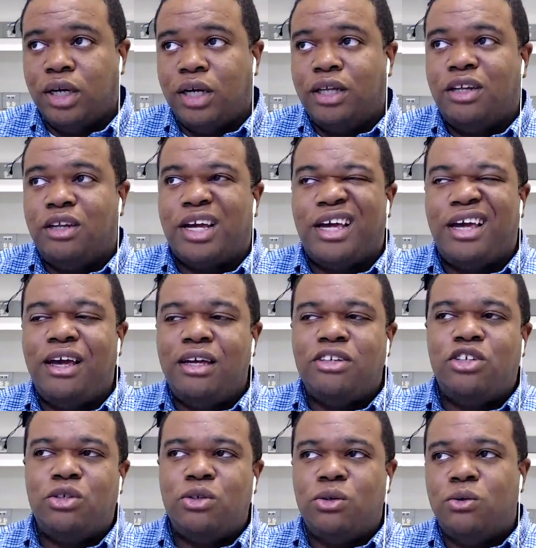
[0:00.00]
The key
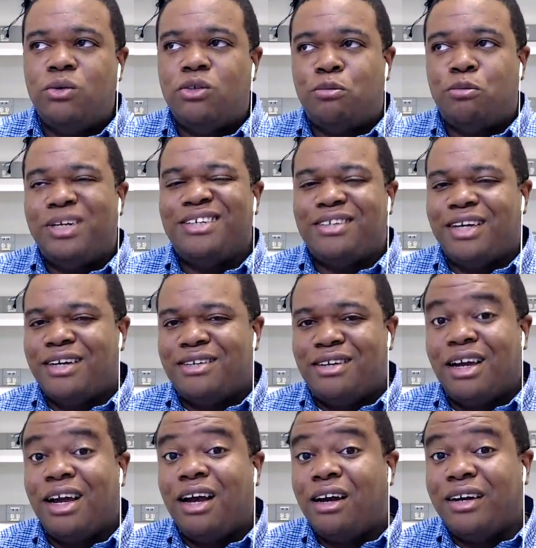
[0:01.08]
to split testing,
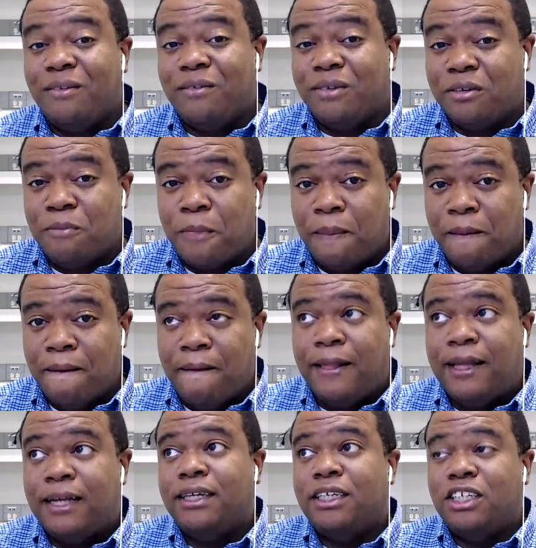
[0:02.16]
however,
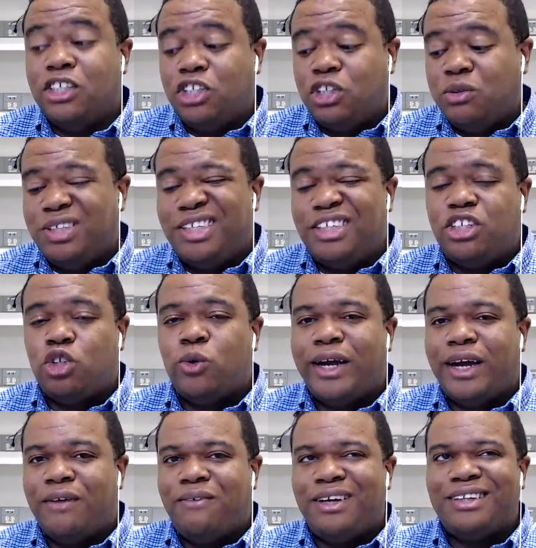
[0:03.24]
is you need
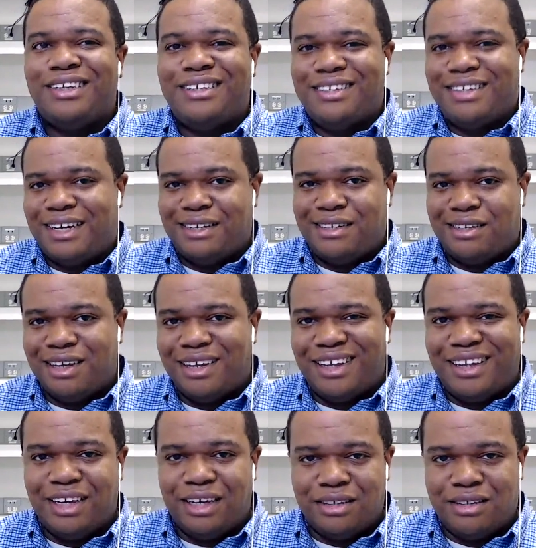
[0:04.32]
traffic to test
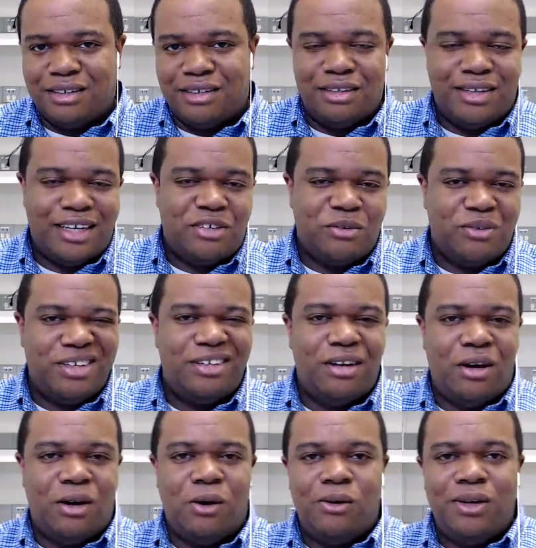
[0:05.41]
against. That's really
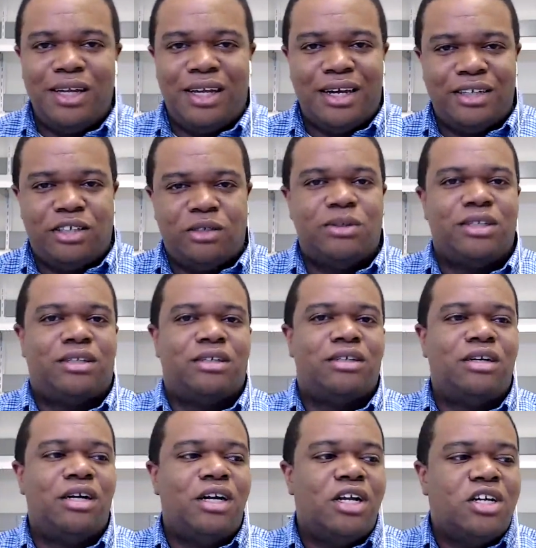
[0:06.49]
the only catch with
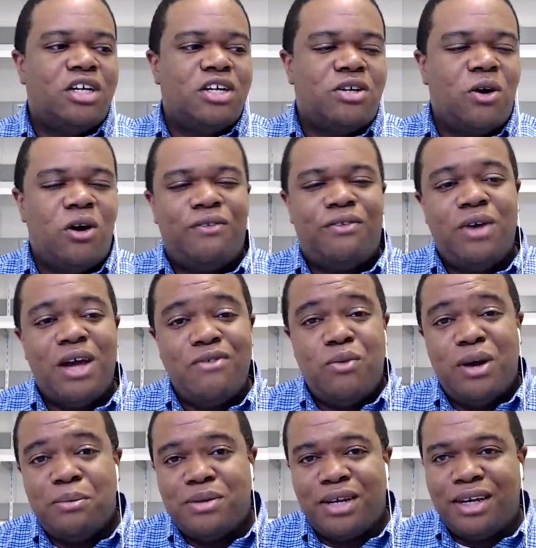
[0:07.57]
it. So if you have a
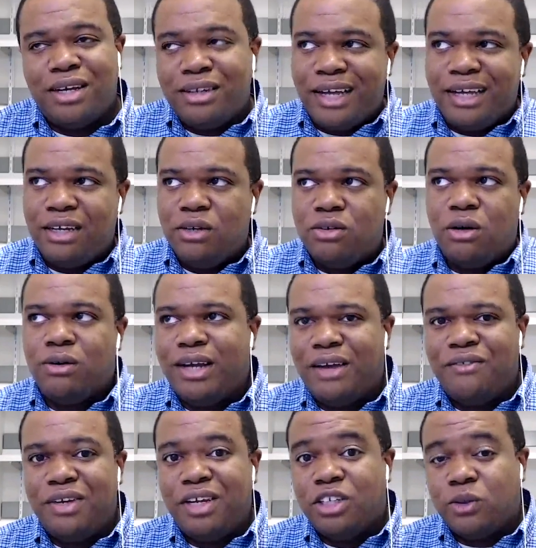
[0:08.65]
website and you don't have
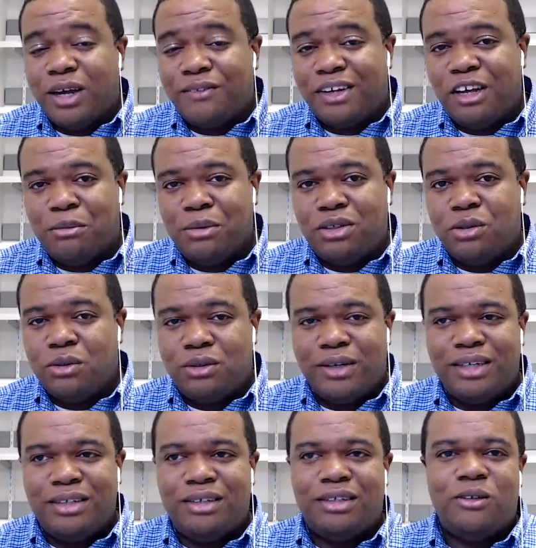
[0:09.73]
any traffic coming to it
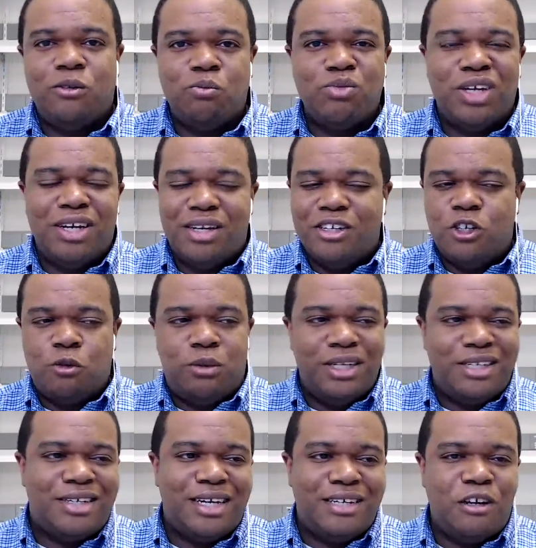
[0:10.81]
right now, split
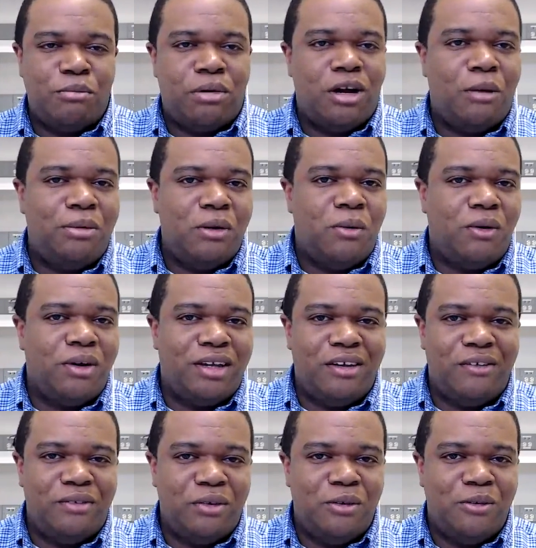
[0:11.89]
testing probably won't
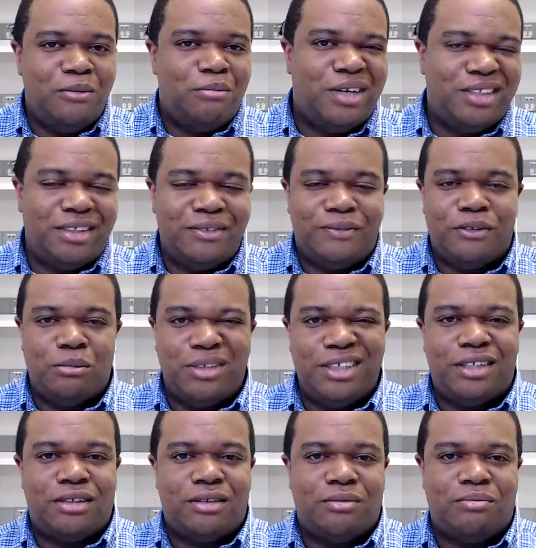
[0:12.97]
give you much
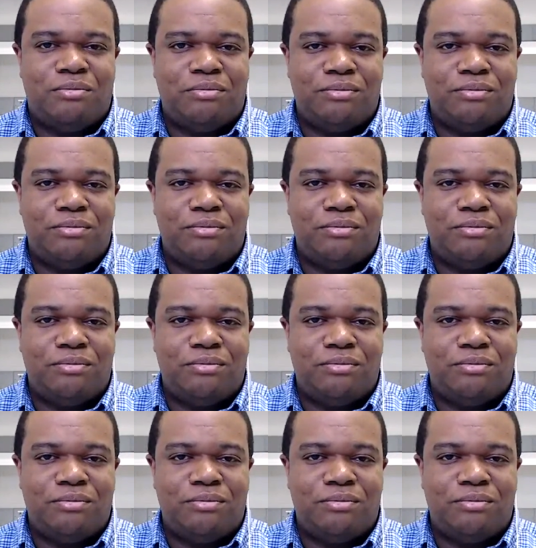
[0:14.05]
information.